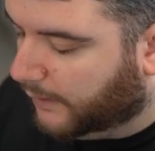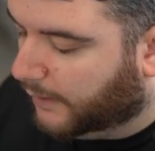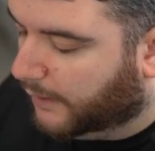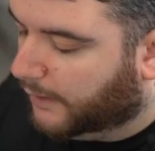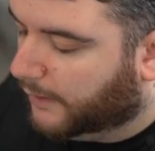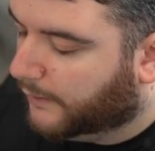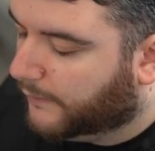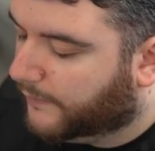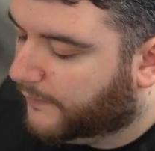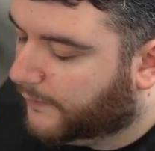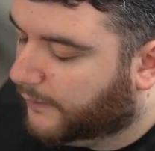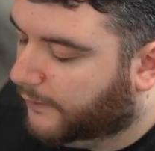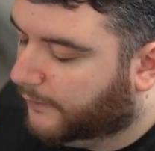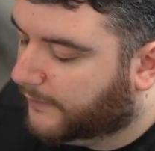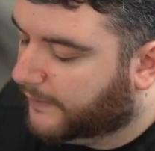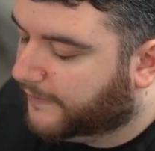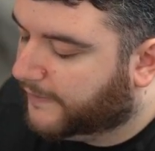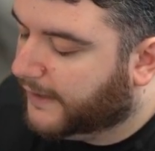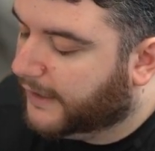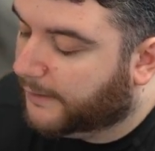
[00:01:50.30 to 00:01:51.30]
So
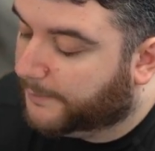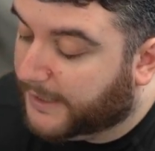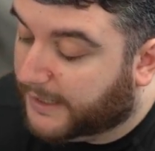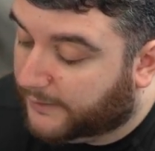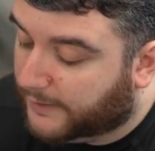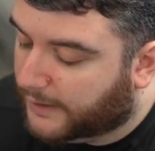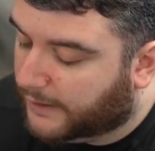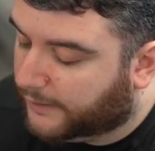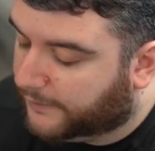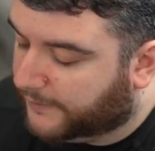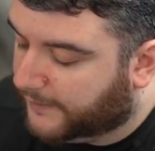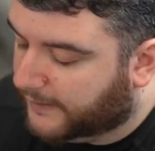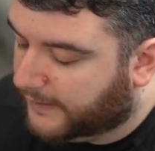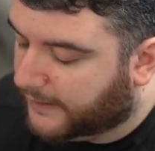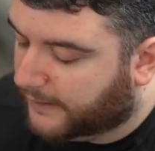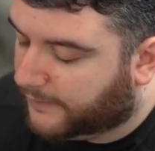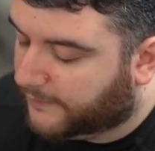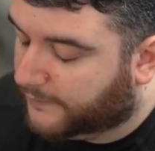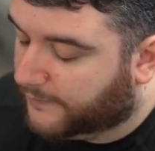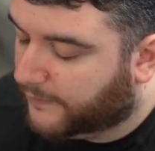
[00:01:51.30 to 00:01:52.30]
let's say a Paleoth
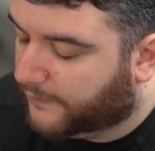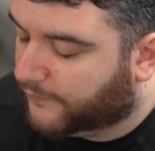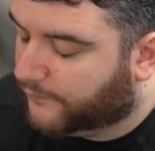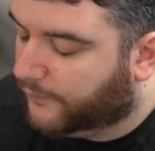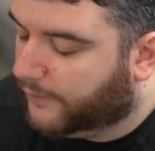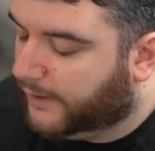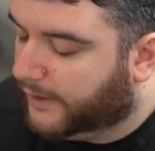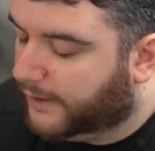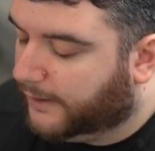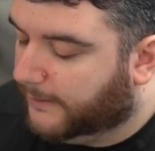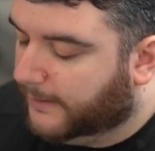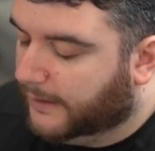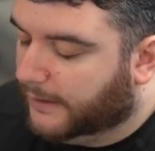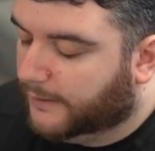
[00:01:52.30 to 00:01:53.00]
gets destroyed.